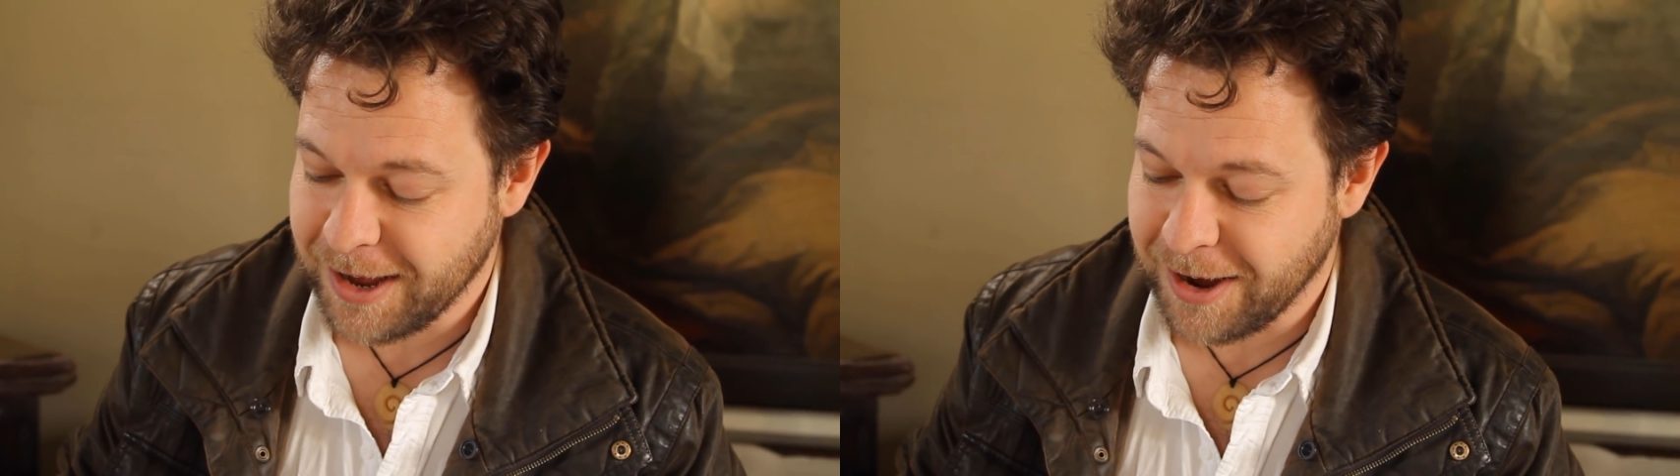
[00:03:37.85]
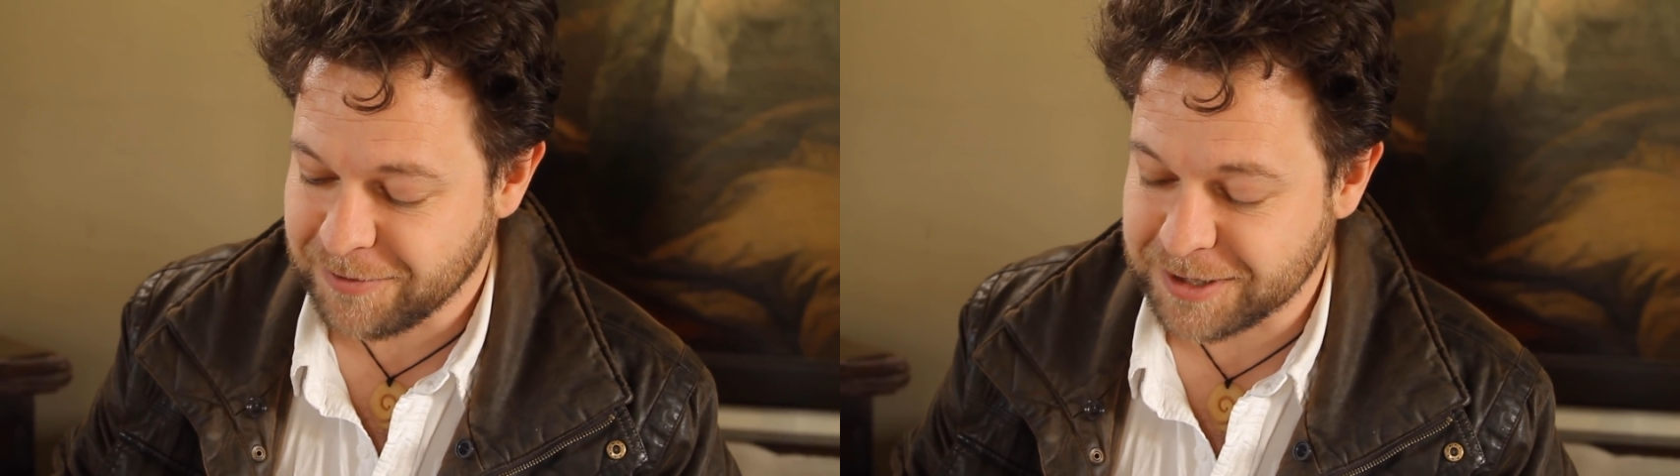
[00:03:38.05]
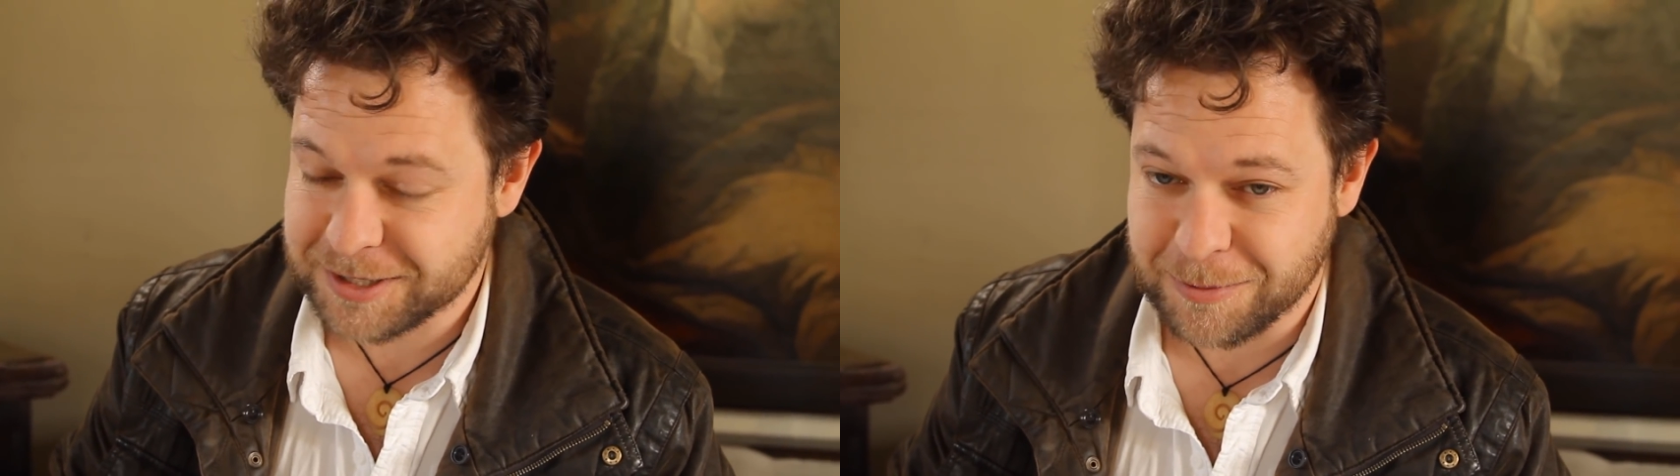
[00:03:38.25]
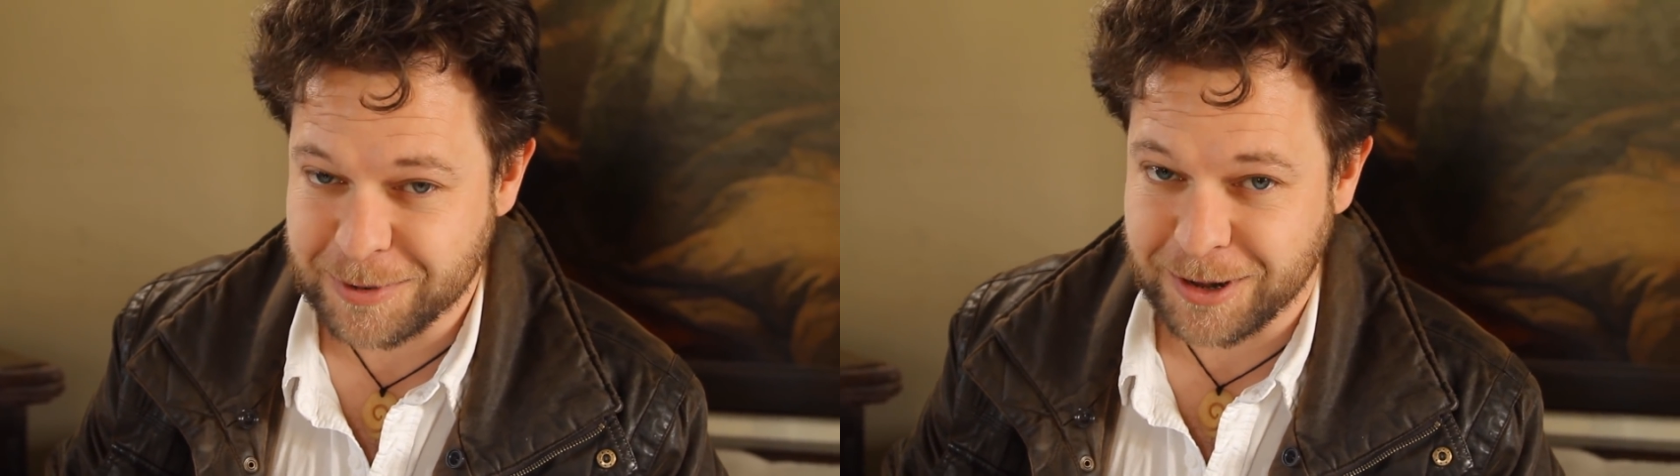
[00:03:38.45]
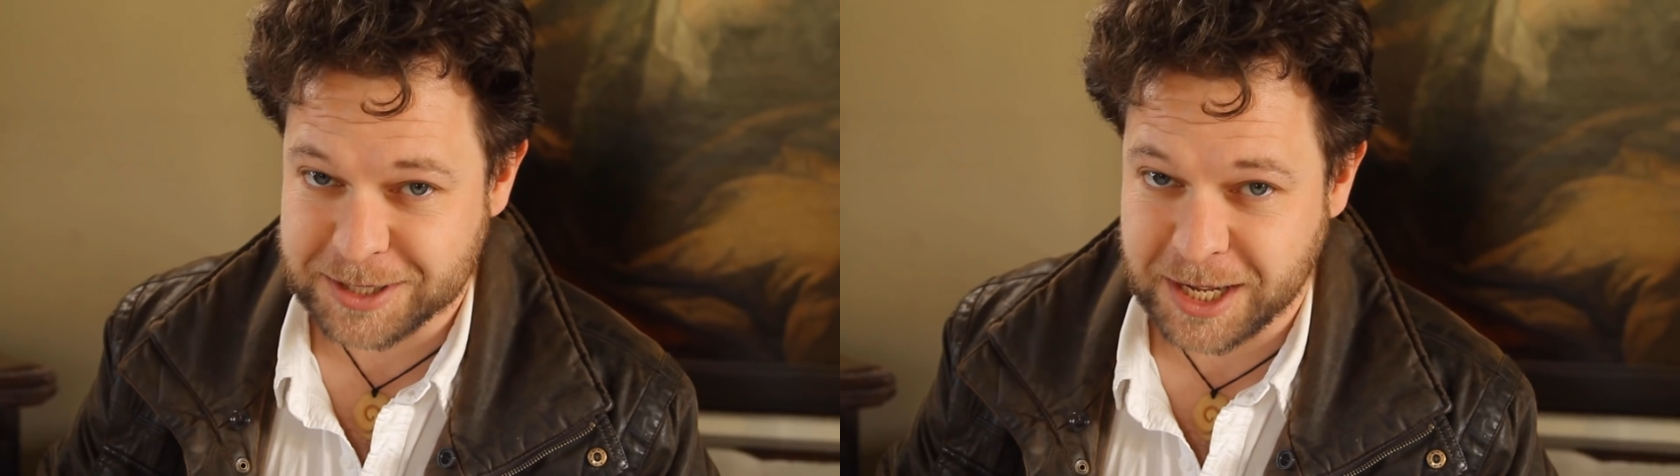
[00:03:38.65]
after
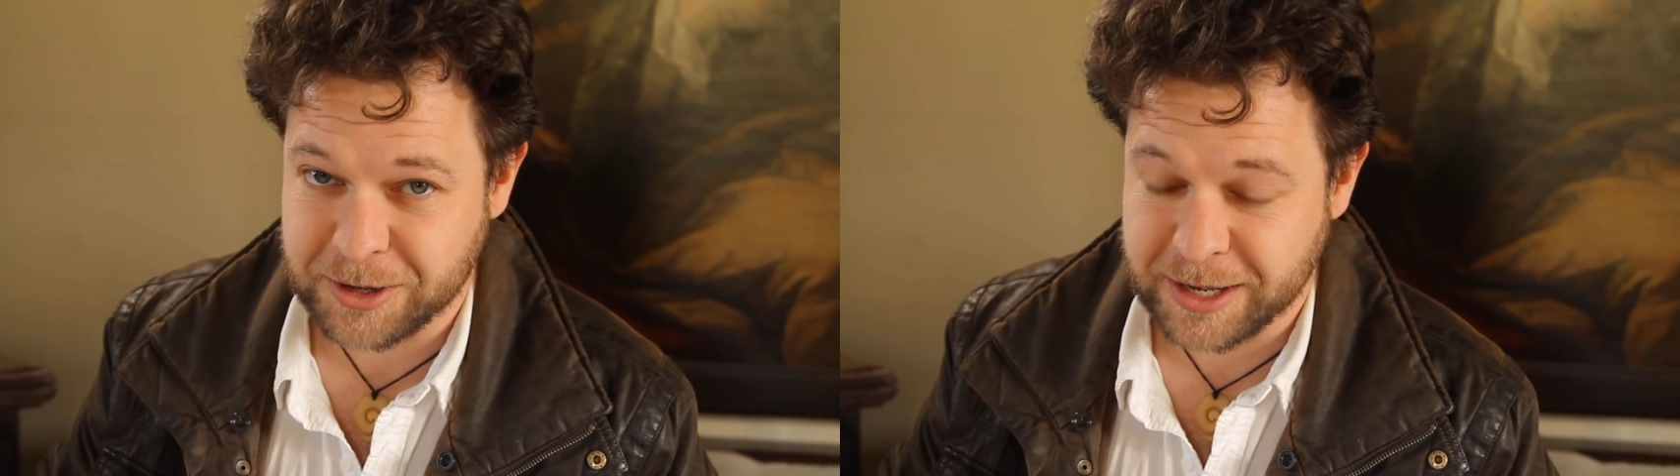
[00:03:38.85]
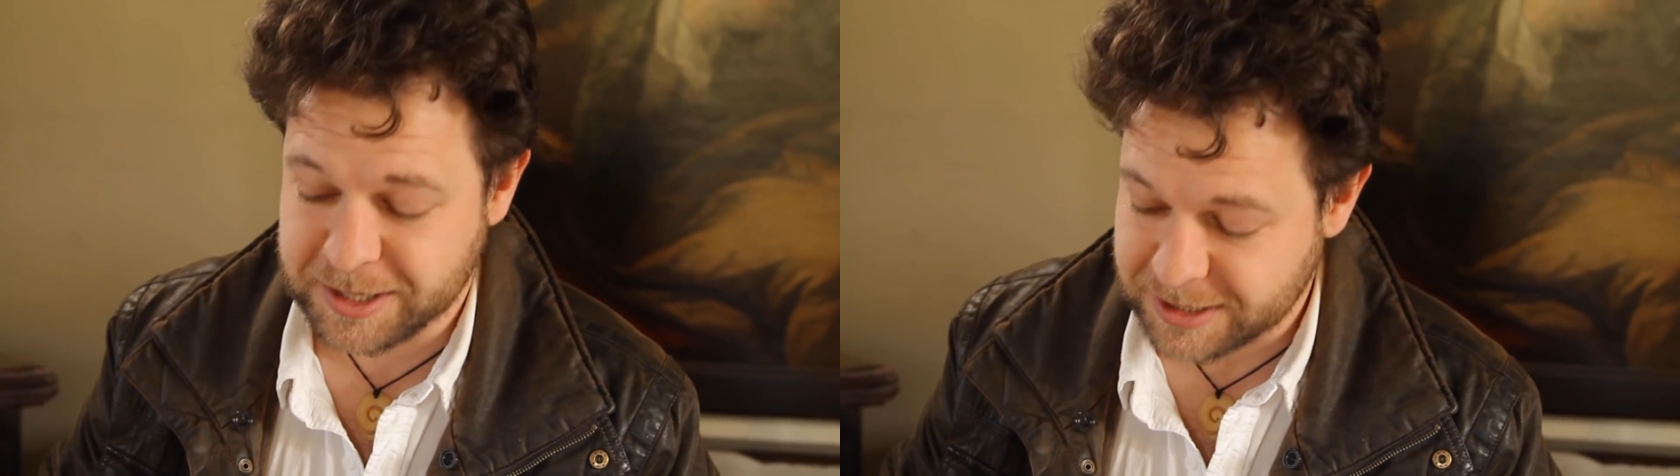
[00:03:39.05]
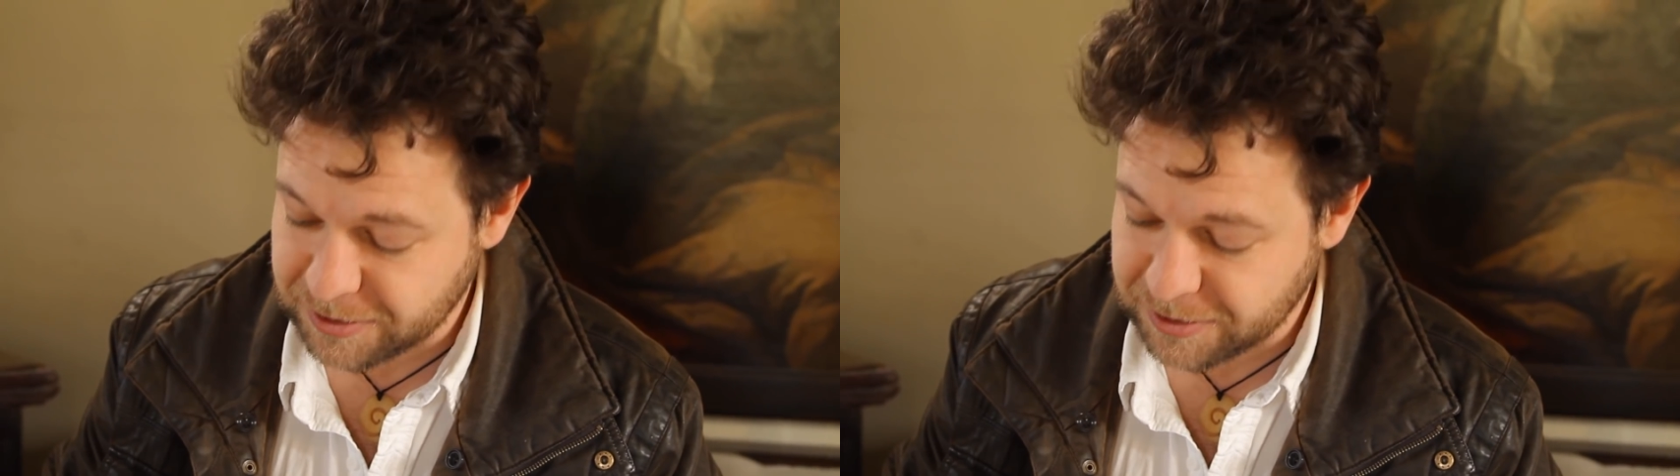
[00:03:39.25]
some large calculations.